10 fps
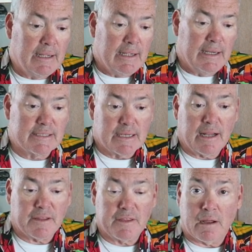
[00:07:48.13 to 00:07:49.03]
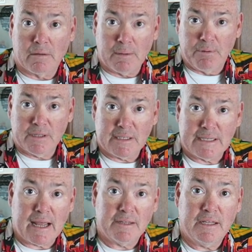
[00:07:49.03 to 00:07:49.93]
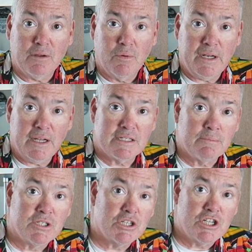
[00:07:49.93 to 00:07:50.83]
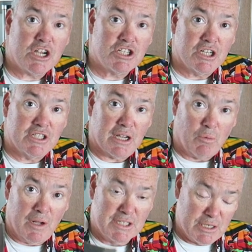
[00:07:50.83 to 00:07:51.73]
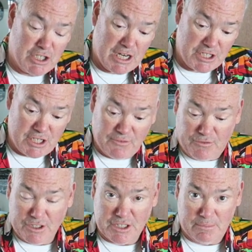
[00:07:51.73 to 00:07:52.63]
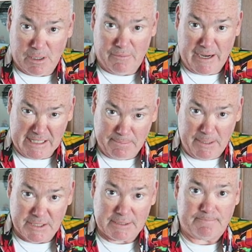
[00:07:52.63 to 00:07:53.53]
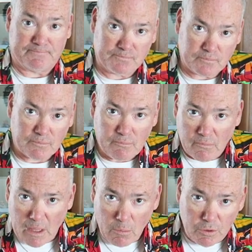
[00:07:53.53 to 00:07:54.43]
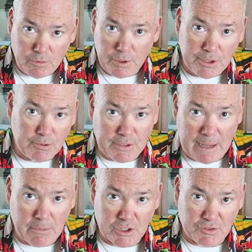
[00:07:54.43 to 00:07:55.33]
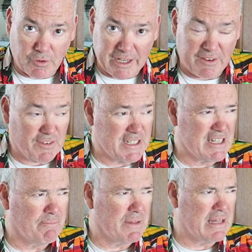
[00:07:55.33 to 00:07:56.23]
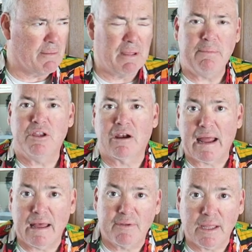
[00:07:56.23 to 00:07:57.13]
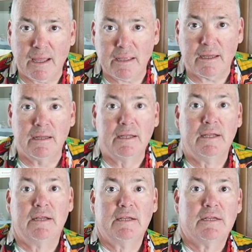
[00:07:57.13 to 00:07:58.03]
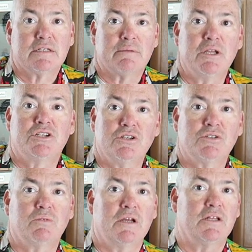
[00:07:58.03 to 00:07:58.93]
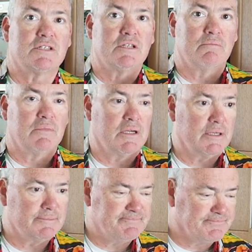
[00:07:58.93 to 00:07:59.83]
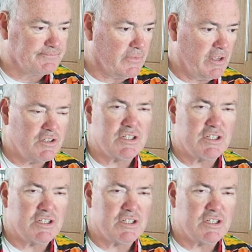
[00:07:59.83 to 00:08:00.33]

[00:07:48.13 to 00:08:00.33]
here's another thing I'm going to put this out to you. We need some suggestions. I want suggestions for some recipes. We'll do demos for you. If it's something that maybe you're having a uh, some issues with, some uh, you